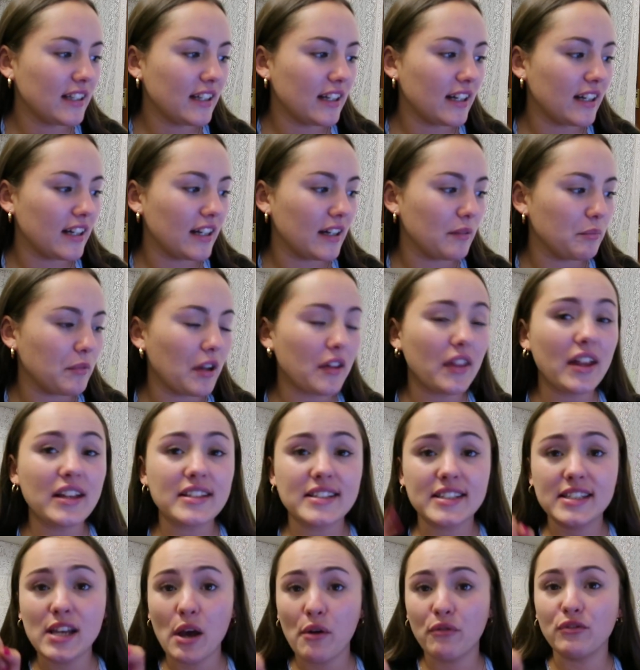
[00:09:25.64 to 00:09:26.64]
Now
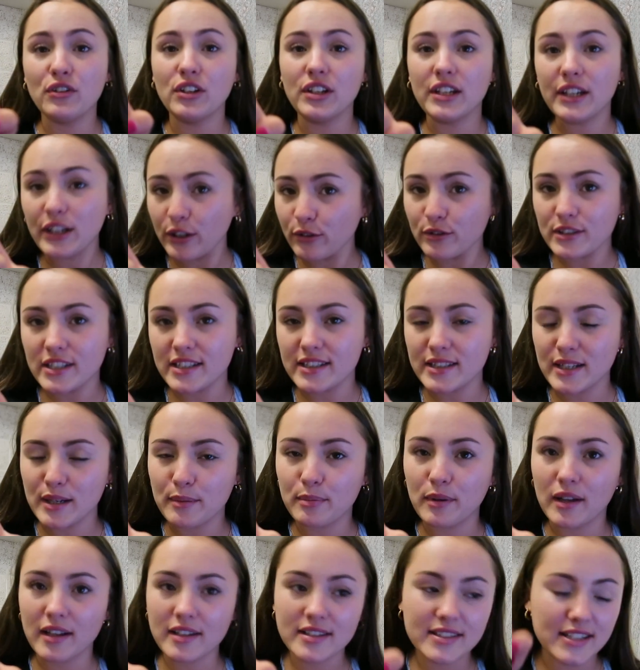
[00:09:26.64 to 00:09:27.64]
that's definitely on Disney
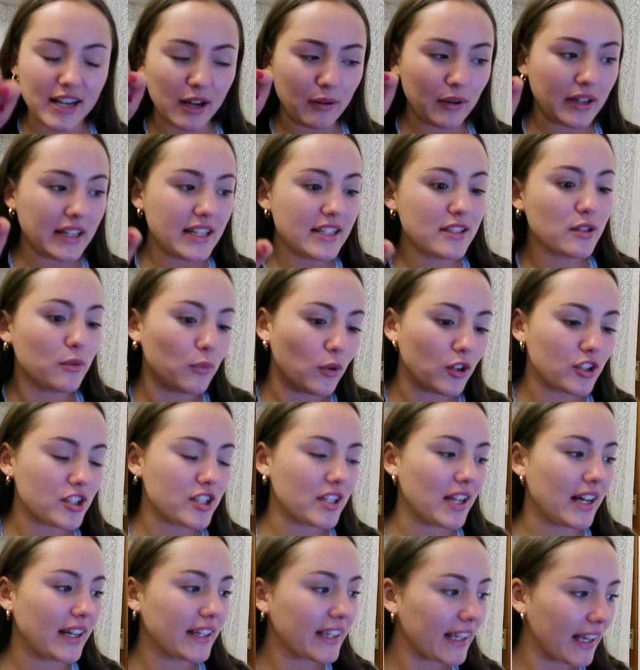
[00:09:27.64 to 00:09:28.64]
Plus now. I need to watch
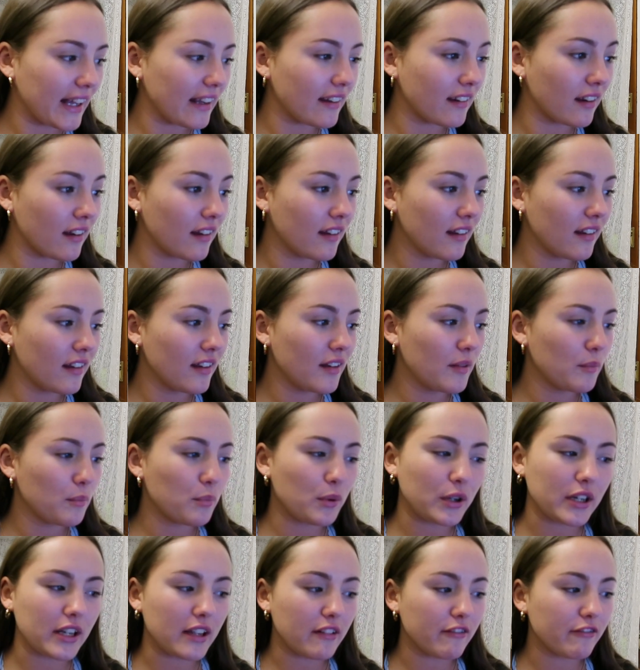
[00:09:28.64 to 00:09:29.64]
that again.
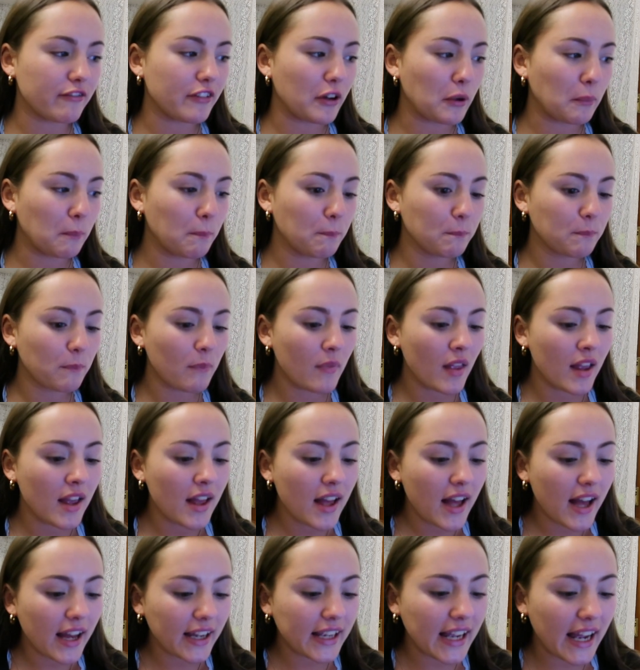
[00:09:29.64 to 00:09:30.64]
Brilliant film.
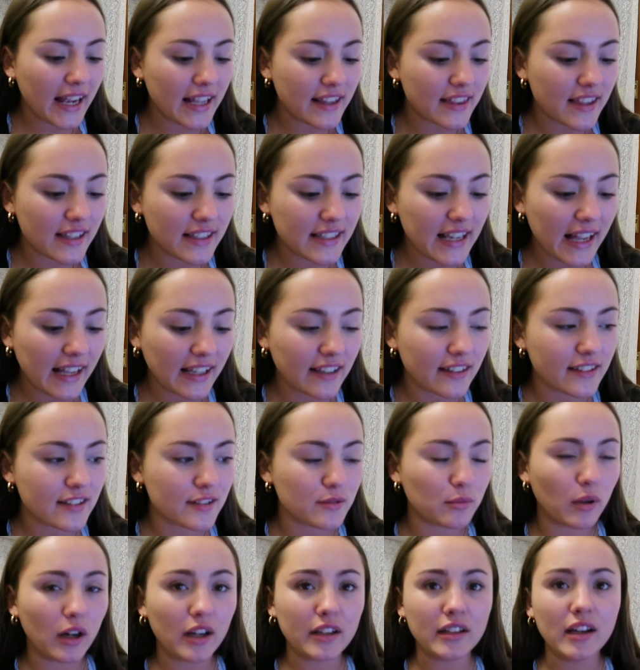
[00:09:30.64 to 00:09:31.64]
Okay, the
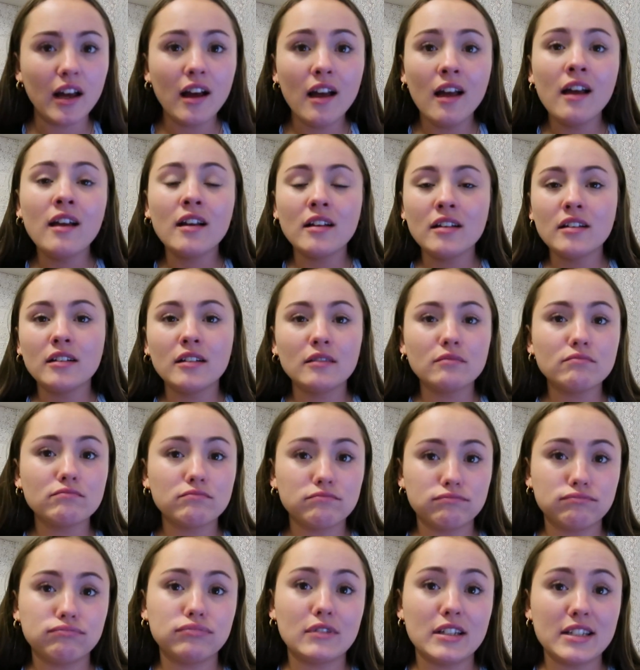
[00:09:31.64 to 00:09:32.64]
next one.
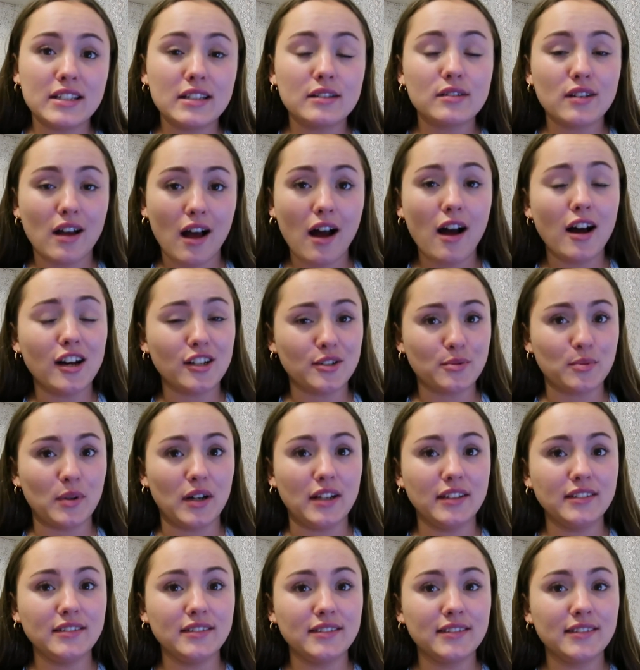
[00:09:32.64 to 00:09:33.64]
This is a hard
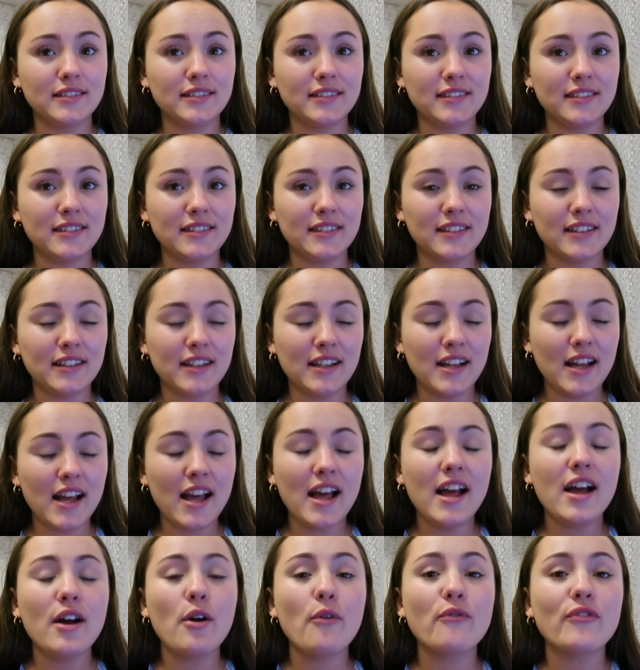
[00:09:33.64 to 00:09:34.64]
one.
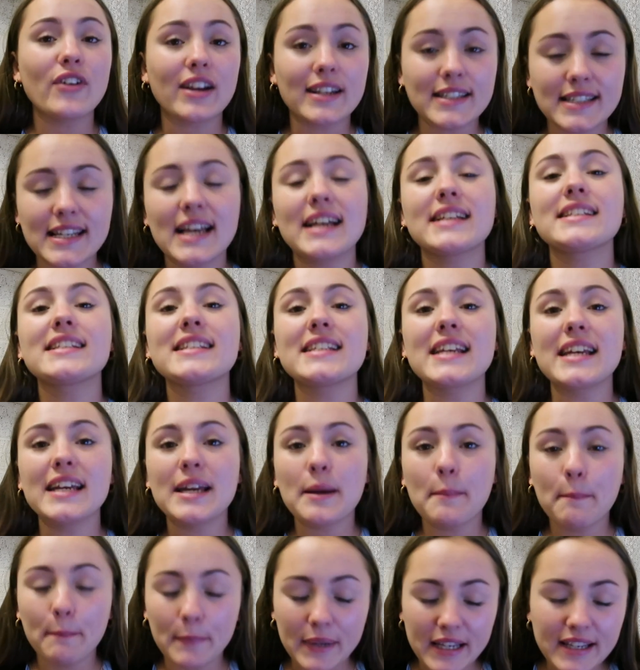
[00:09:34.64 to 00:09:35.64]

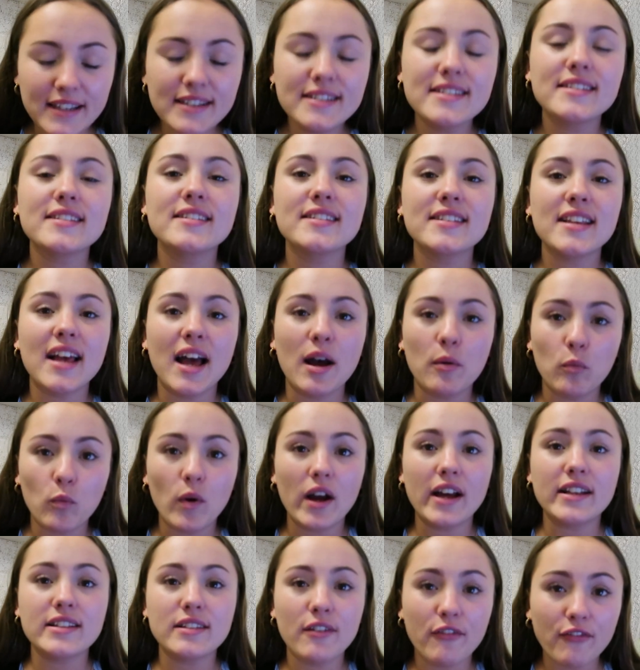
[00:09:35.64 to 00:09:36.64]
Fantastic Beasts and
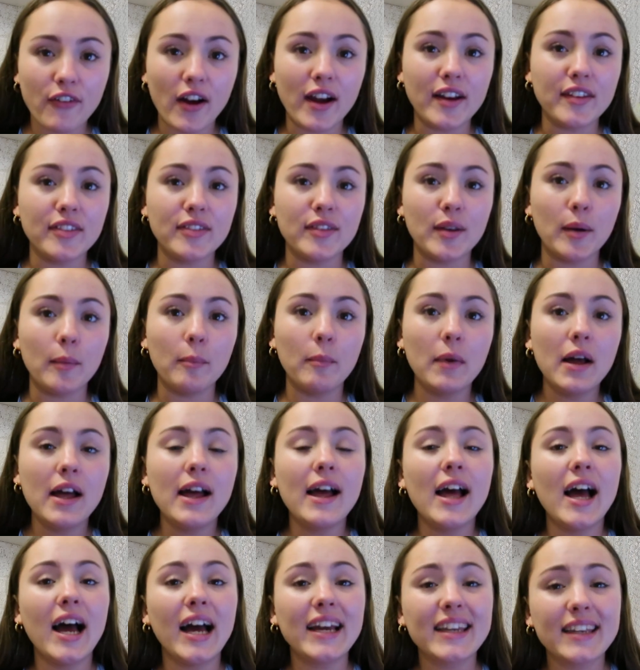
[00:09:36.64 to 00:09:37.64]
Where to Find Them.
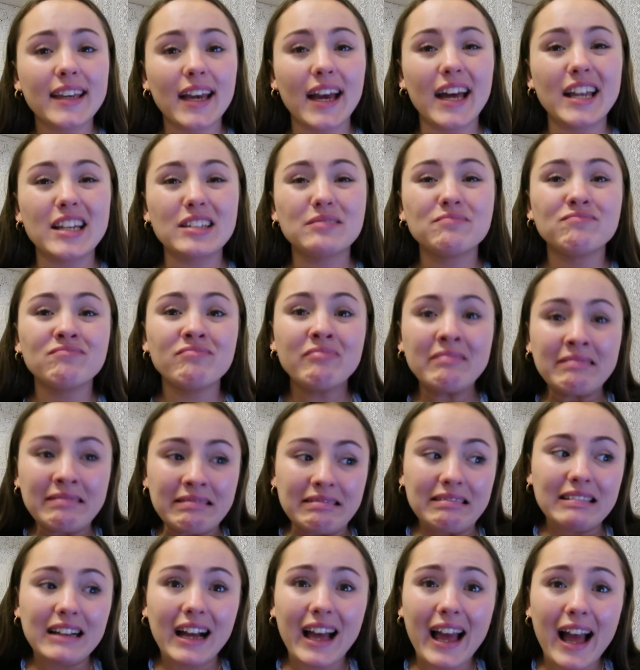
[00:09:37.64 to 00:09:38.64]
Again,
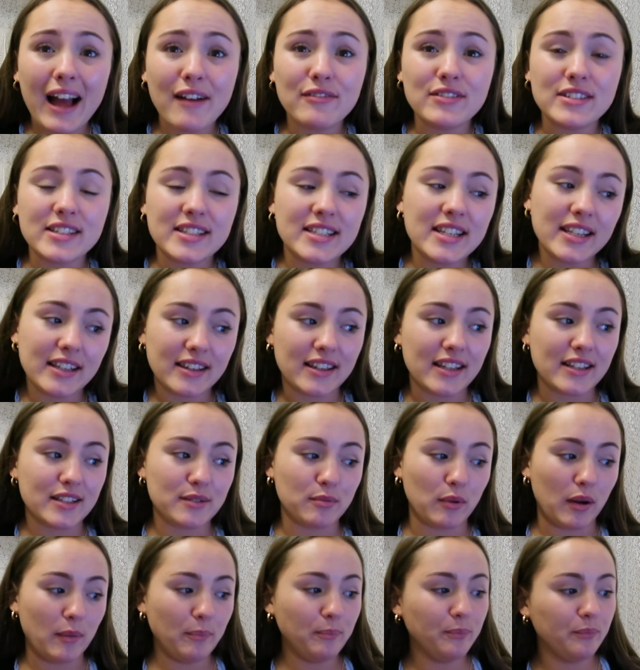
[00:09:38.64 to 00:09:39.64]
I haven't seen
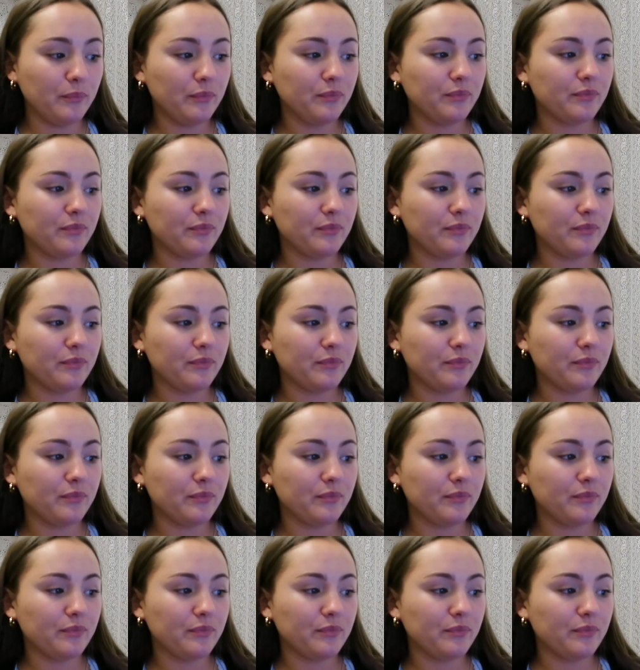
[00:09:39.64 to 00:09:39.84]
this one,